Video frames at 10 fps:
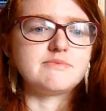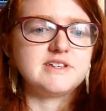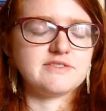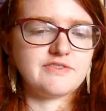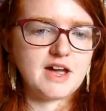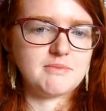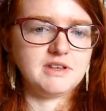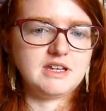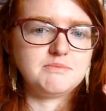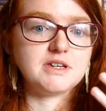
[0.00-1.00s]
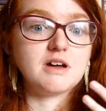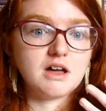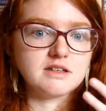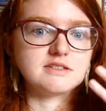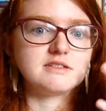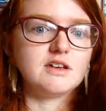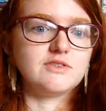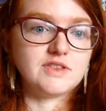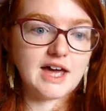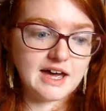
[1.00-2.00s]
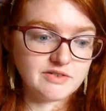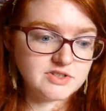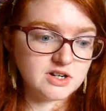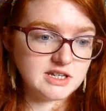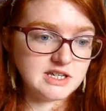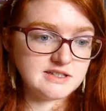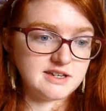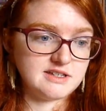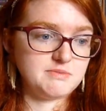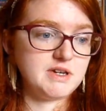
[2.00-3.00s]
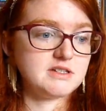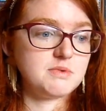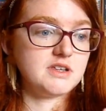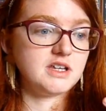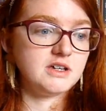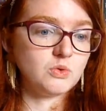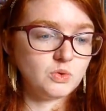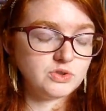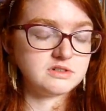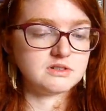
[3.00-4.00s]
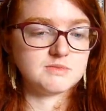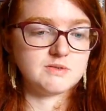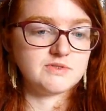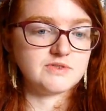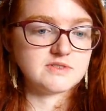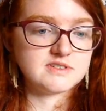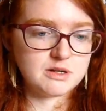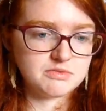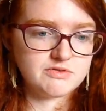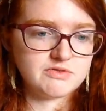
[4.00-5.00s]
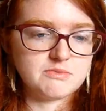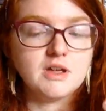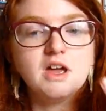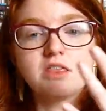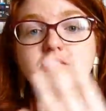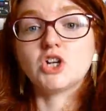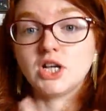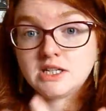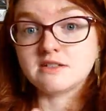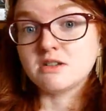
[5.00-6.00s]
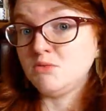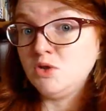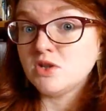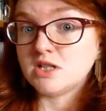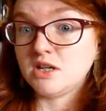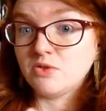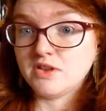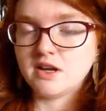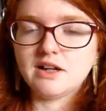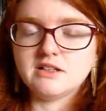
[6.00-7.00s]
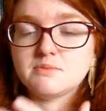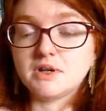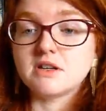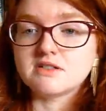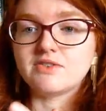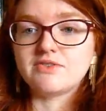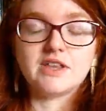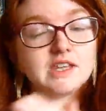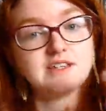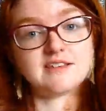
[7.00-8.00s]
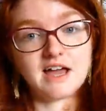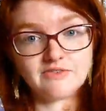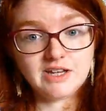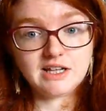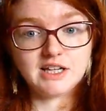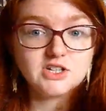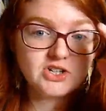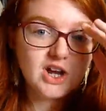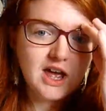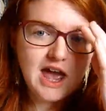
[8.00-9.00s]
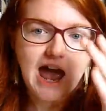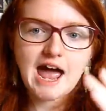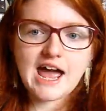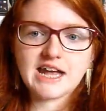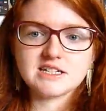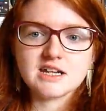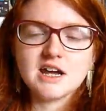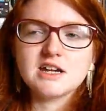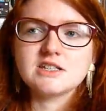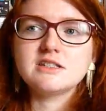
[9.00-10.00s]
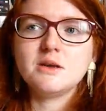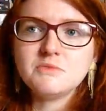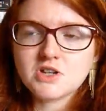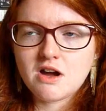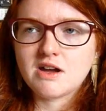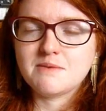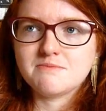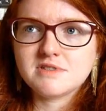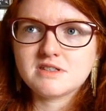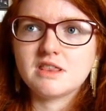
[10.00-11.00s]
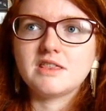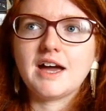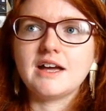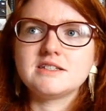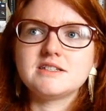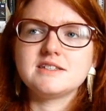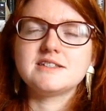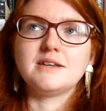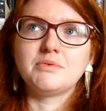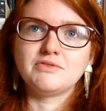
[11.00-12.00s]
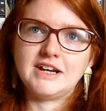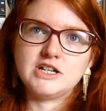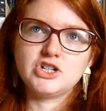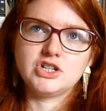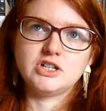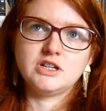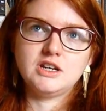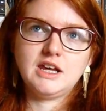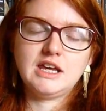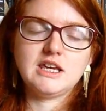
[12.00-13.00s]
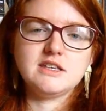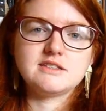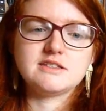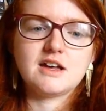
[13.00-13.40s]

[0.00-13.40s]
from his family because of the half Chinese aspect, but then he also sometimes feels separate from the Chinese community on the island because of the fact that he's half English. And sometimes that separation is